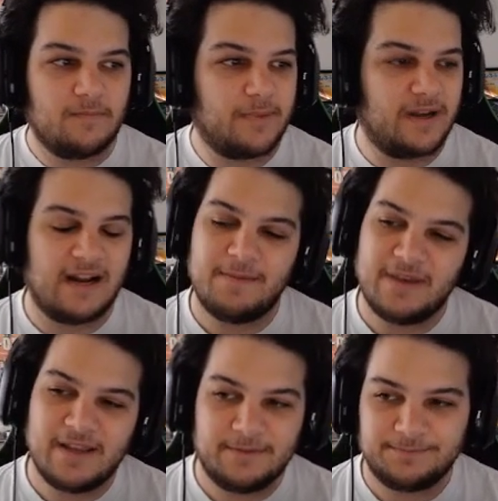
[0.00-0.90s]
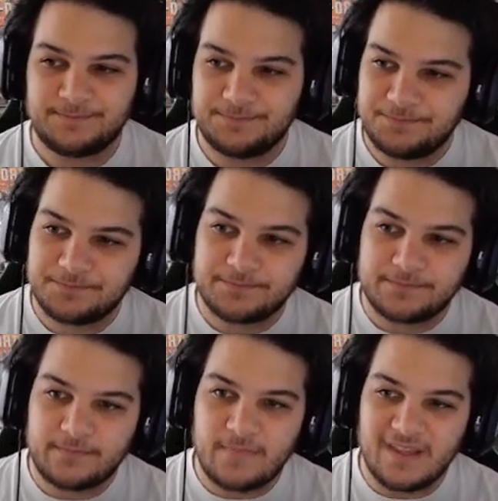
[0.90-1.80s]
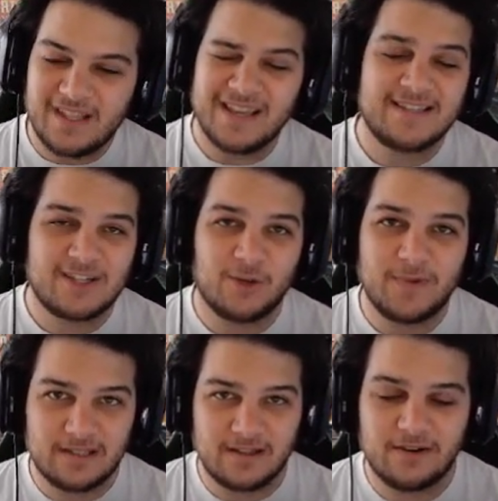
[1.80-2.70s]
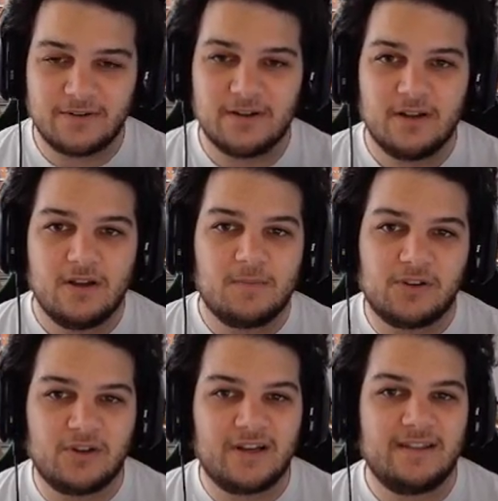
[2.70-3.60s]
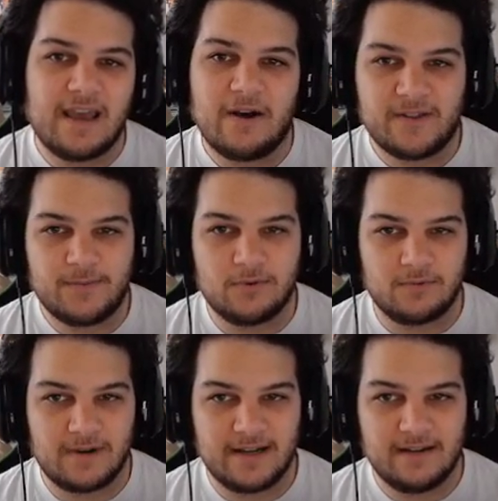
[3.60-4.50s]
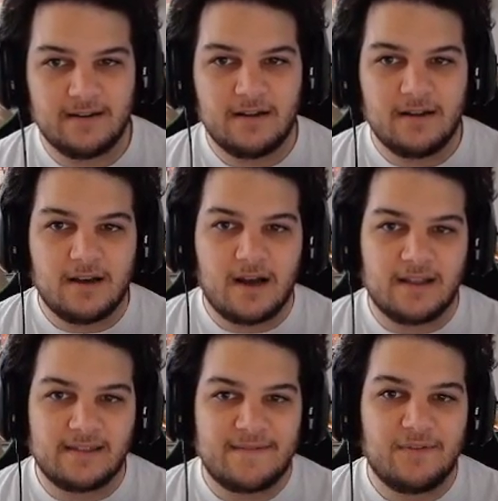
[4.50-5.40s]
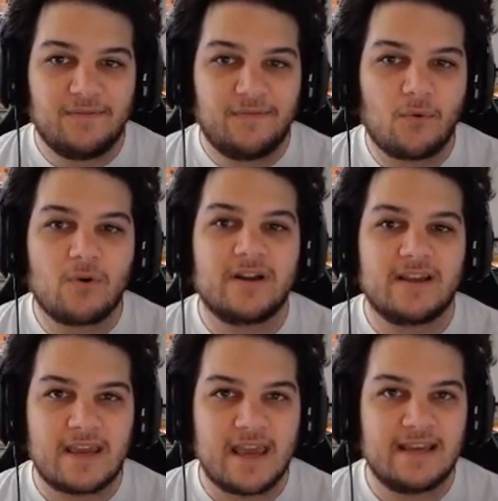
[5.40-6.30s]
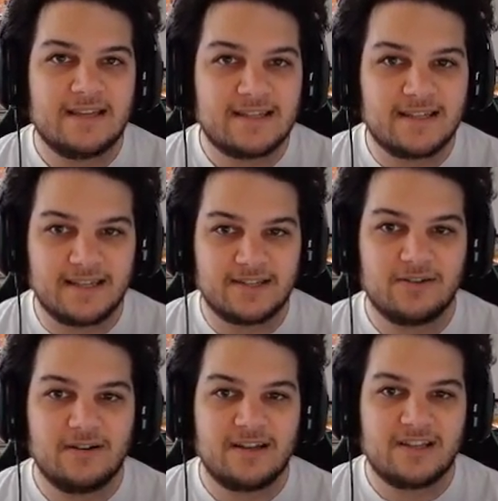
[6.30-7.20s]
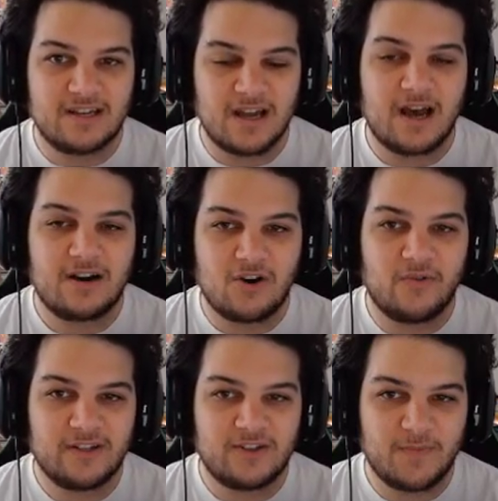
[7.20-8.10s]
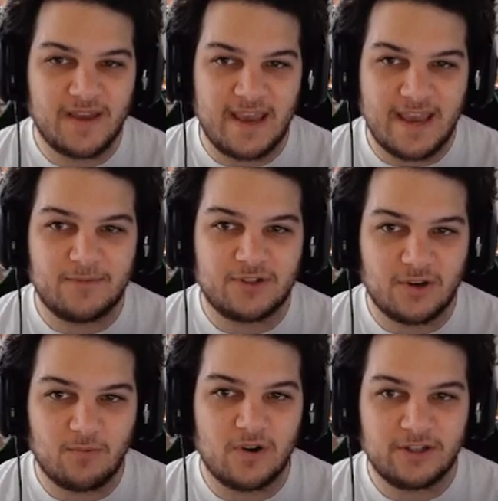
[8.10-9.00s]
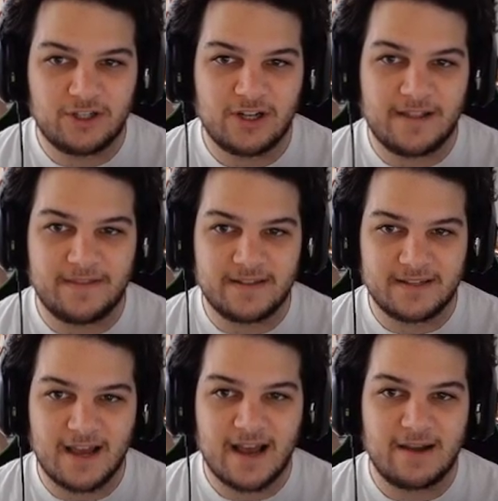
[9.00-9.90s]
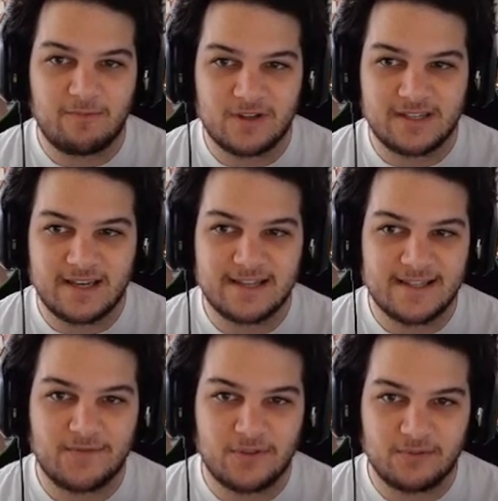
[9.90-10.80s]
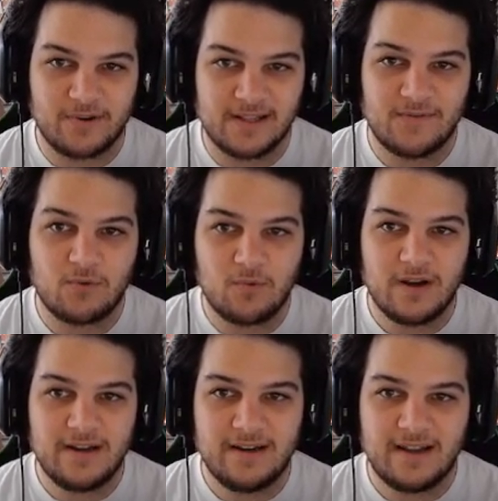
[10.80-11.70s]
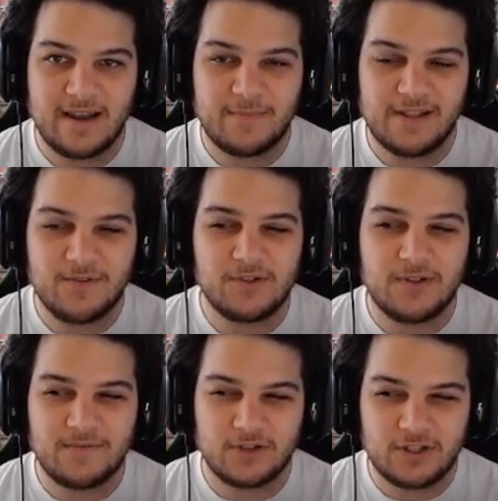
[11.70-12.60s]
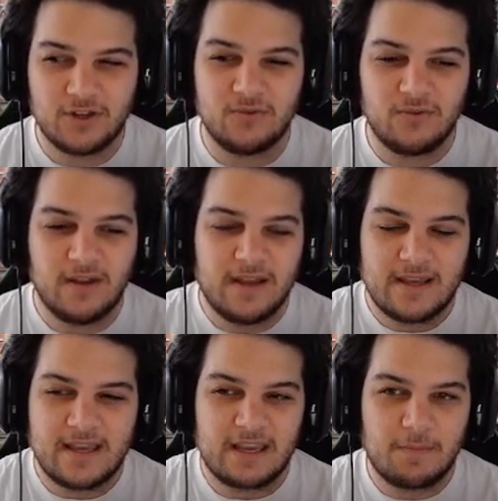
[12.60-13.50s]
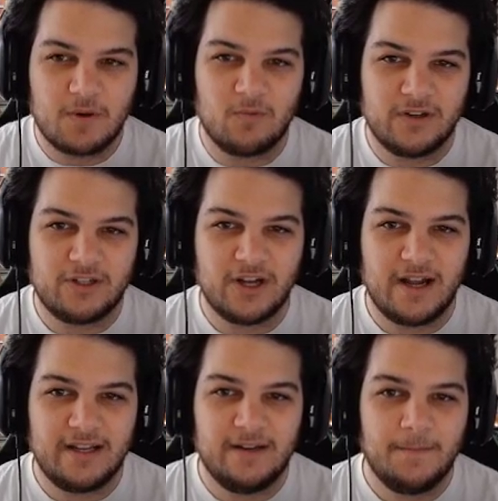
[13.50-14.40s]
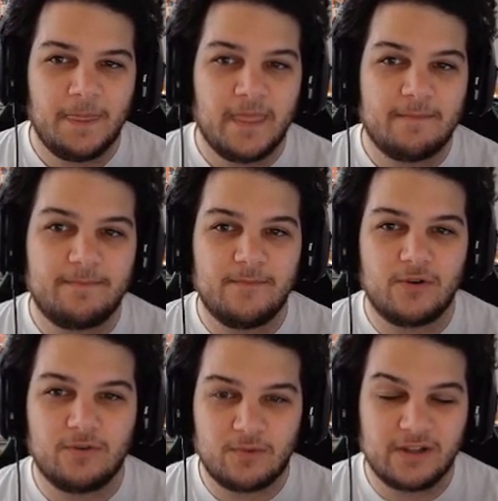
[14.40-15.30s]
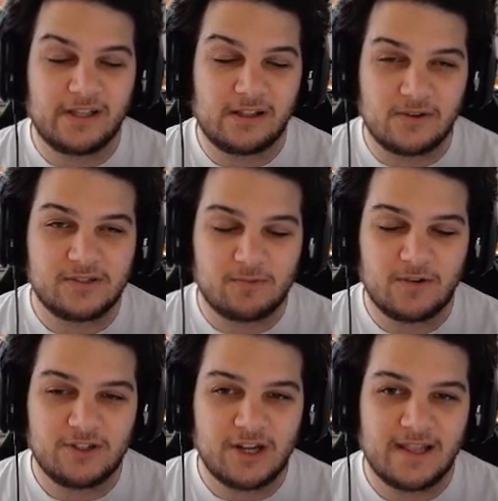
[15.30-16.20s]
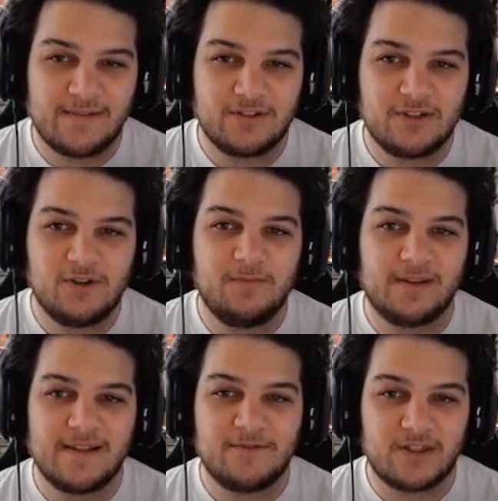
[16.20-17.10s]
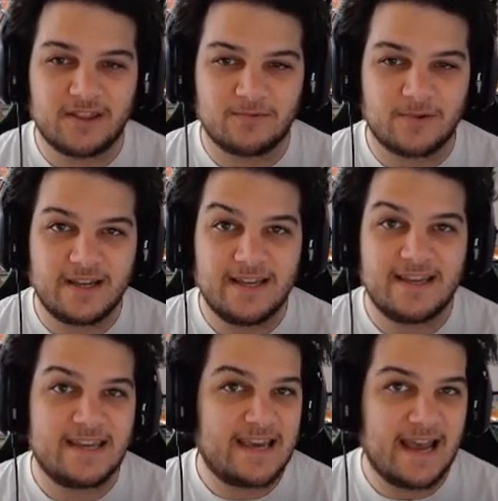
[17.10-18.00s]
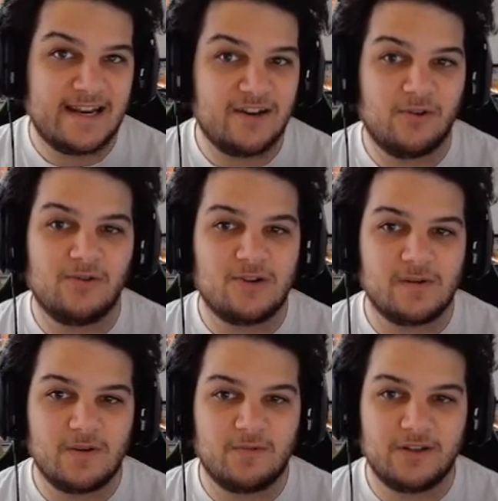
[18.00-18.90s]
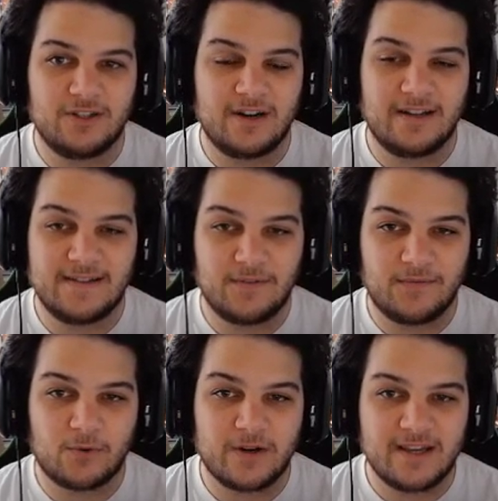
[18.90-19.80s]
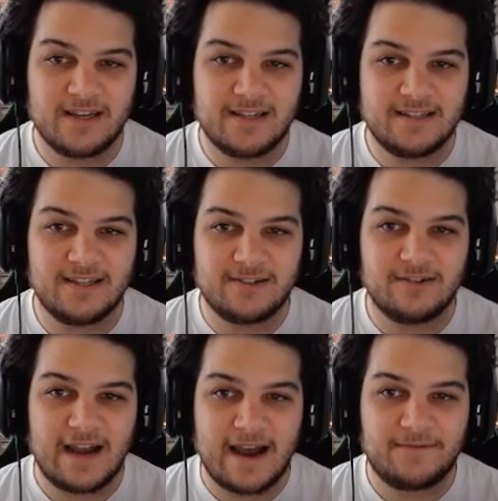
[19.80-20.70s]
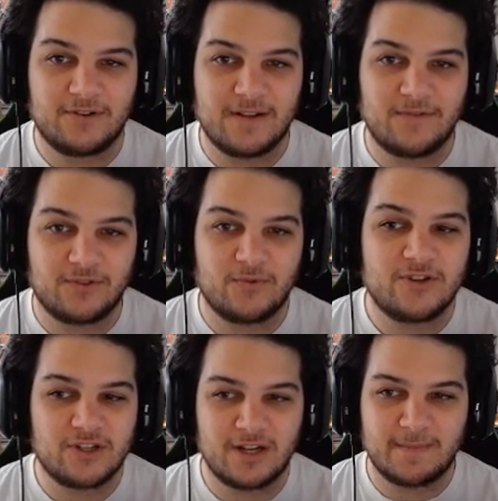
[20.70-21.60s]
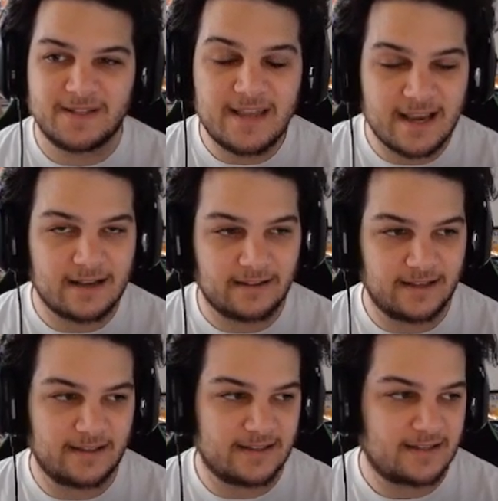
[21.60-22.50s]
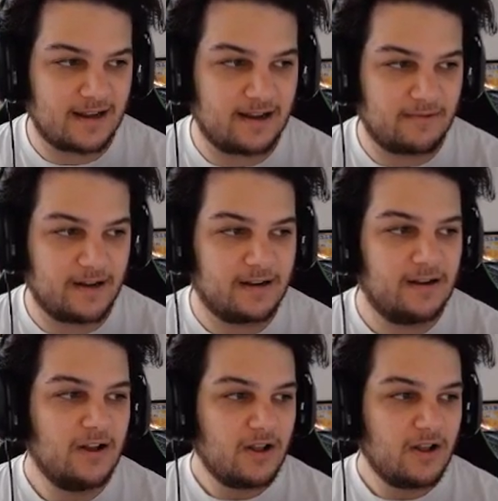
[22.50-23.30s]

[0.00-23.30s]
But, I mean, he can still be slowed. But look at the health pool, right? A level 40 King Caesar is not going to be able to one-shot this guy once he hits level 3. Level 1, I believe also level 2, he can be one-shotted, or really close to one-shot at level 2, but level 3, he can no longer be one-shot. At level 40, King Caesar, after level 3, is just going to be tickling this guy, right?